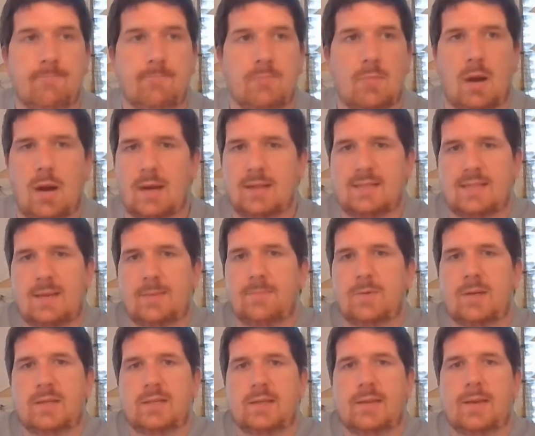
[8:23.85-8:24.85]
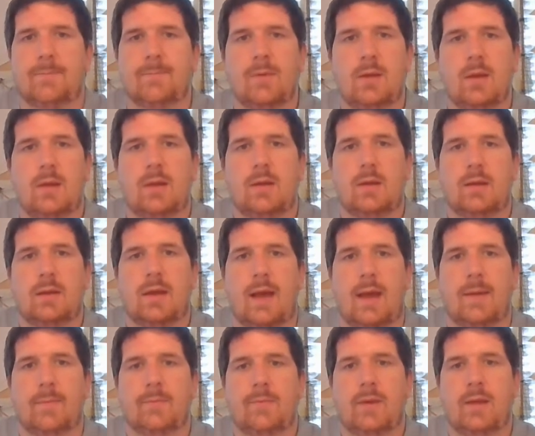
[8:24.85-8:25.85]
All right, simple, easy thing.
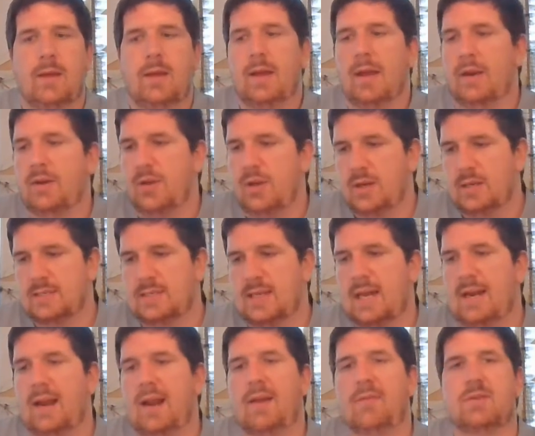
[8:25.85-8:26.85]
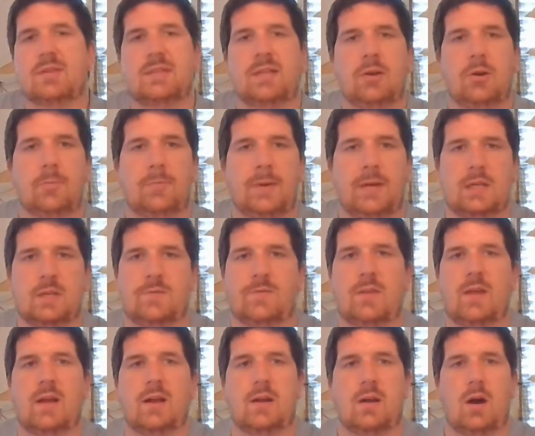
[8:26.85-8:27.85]
Okay, and you designed every single piece for
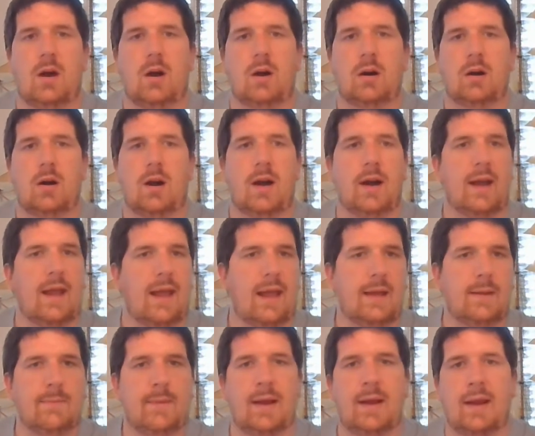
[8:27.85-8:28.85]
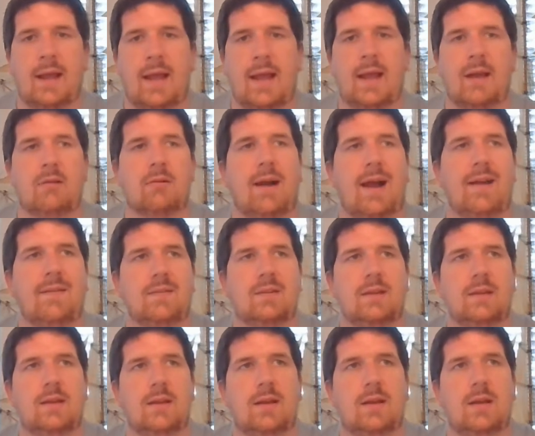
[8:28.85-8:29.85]
that car. All right, handmade it, handcrafted.
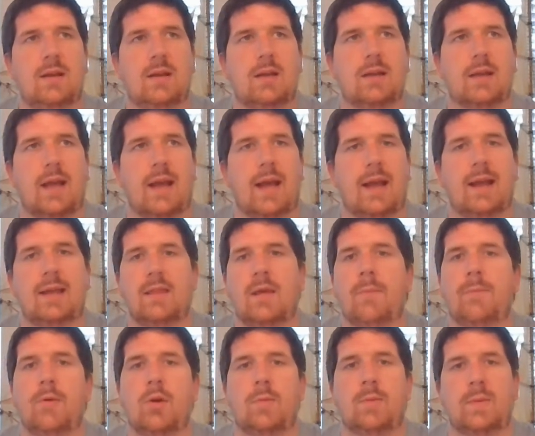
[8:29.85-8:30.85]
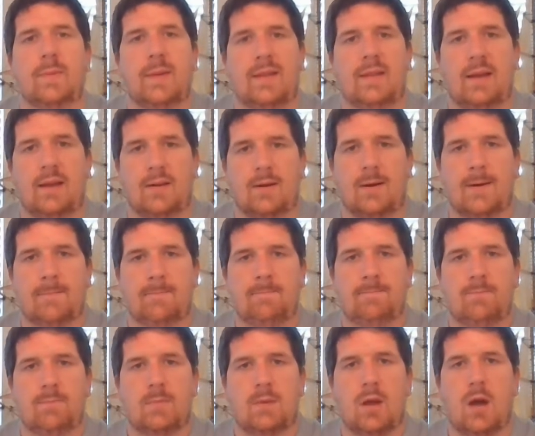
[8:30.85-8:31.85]
Okay, and then boom, you made that car.
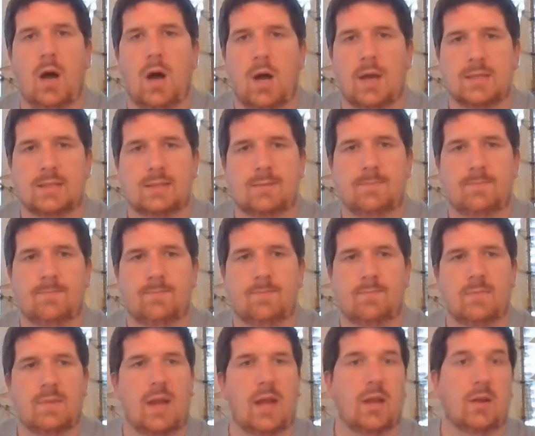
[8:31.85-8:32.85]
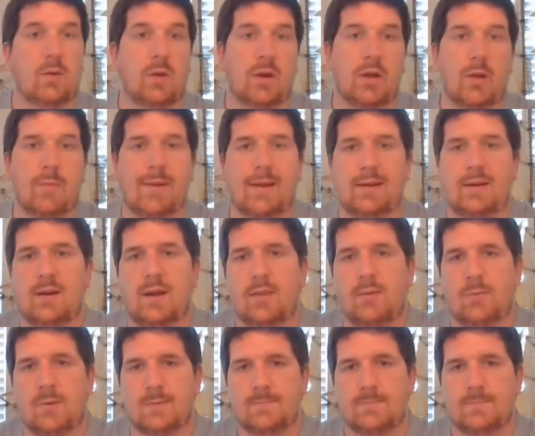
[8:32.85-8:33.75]
Awesome. Now you want to go make another one.